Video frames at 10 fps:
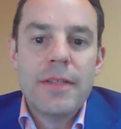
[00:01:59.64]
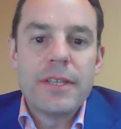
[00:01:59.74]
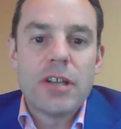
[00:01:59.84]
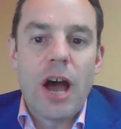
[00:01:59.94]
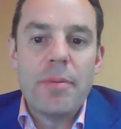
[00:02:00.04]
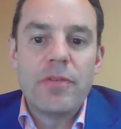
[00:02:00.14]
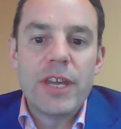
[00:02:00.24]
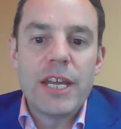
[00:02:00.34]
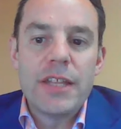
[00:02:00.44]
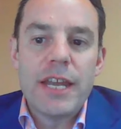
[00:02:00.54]
this type of
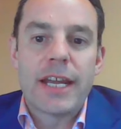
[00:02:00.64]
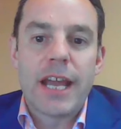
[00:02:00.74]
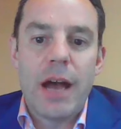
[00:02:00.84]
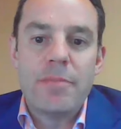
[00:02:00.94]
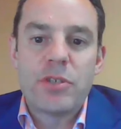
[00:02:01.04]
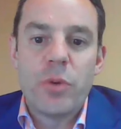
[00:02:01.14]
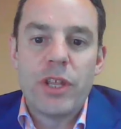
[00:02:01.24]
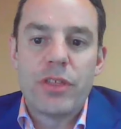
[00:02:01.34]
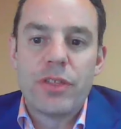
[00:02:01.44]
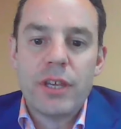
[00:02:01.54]
thing. And then it comes
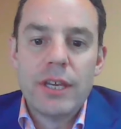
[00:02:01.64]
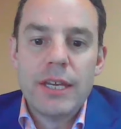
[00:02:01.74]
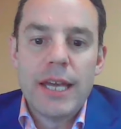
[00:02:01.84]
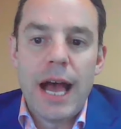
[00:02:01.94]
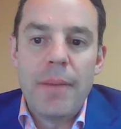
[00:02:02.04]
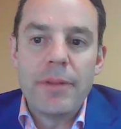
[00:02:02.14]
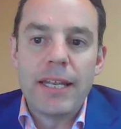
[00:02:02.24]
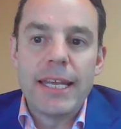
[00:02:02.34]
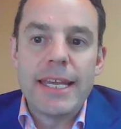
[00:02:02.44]
with um,